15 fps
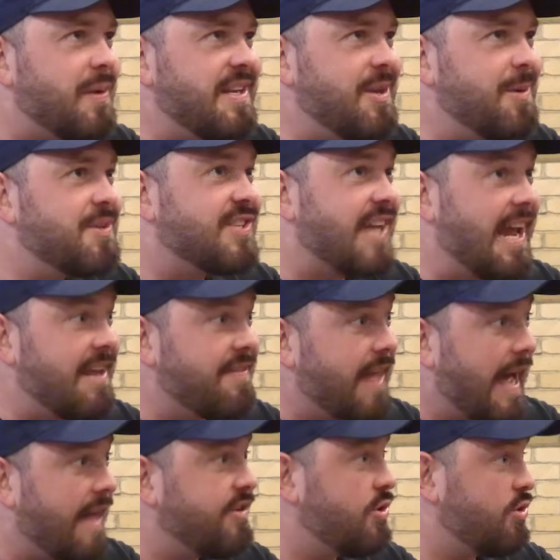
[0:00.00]
you saying
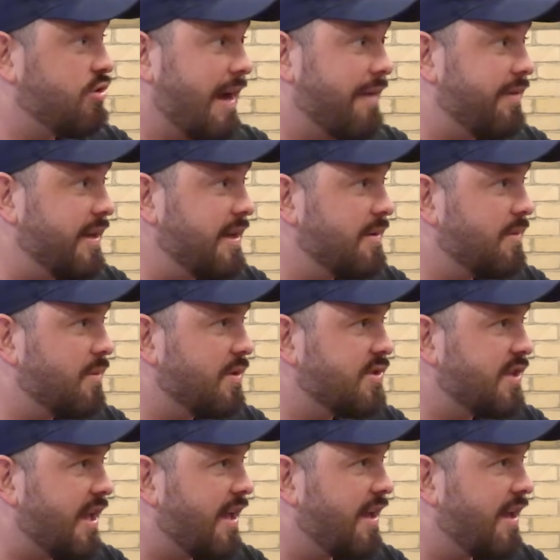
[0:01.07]
that and you traveling was there?